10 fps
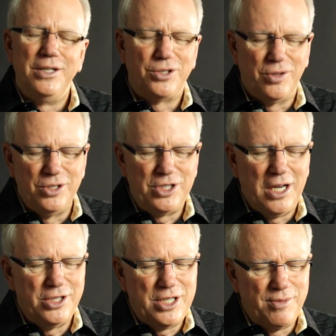So in
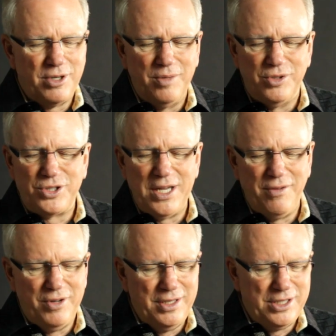John chapter number
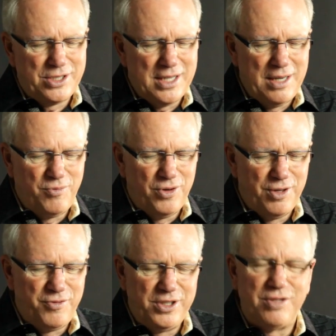7, it's time for
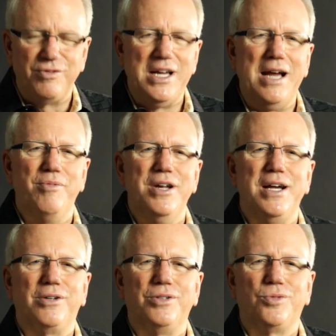the Feast of
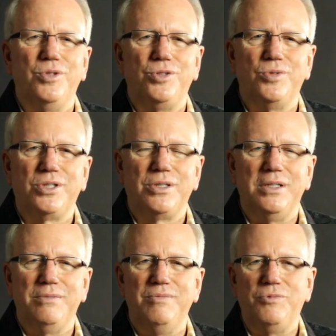Tabernacles, which
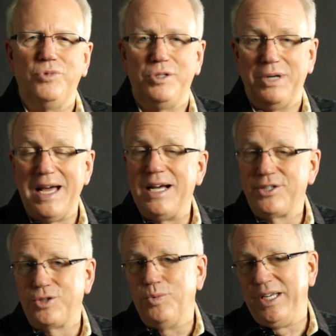would
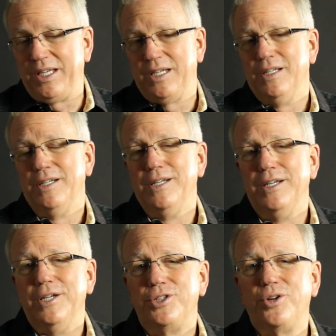last a week.
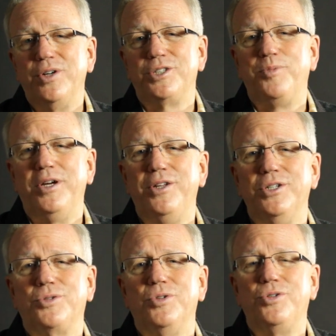So his
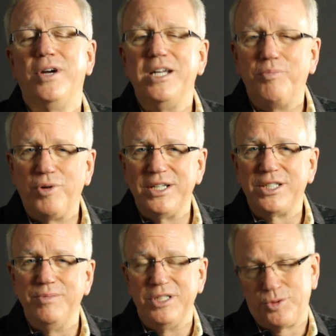brothers were trying to
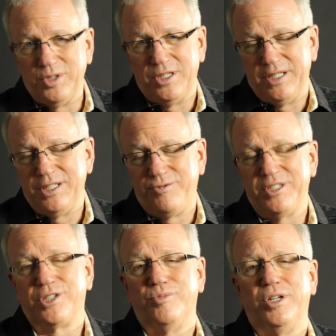press him, his
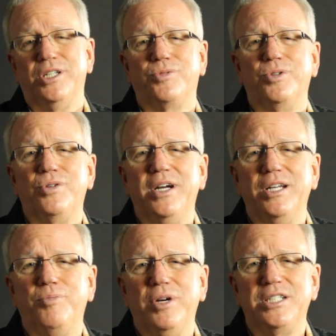physical brothers were trying
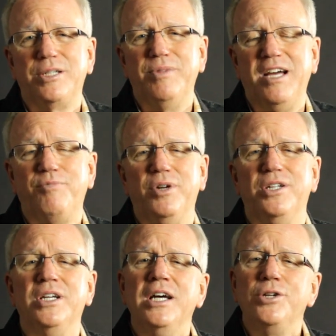to press him,
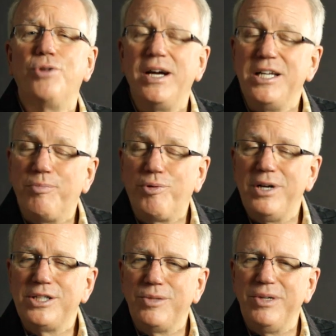half-brothers, trying to
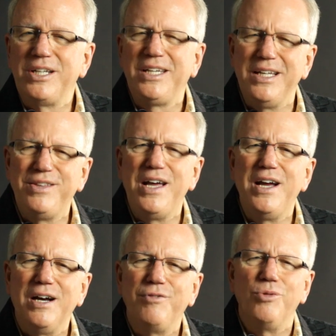press him and get
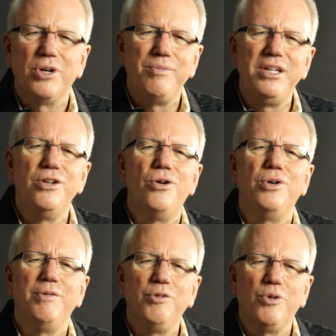there if you want to be
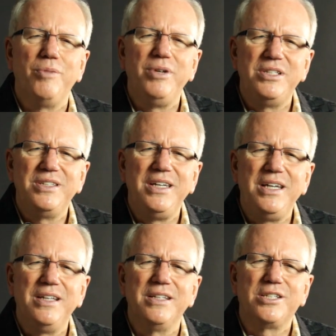known, if you want to be
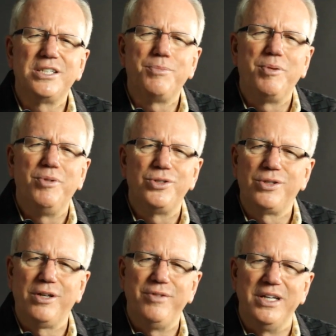seen. This is a
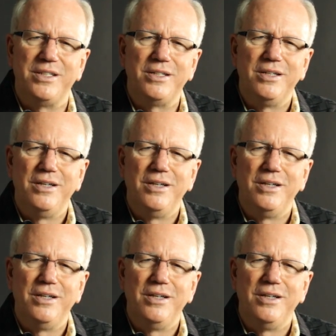promotional event.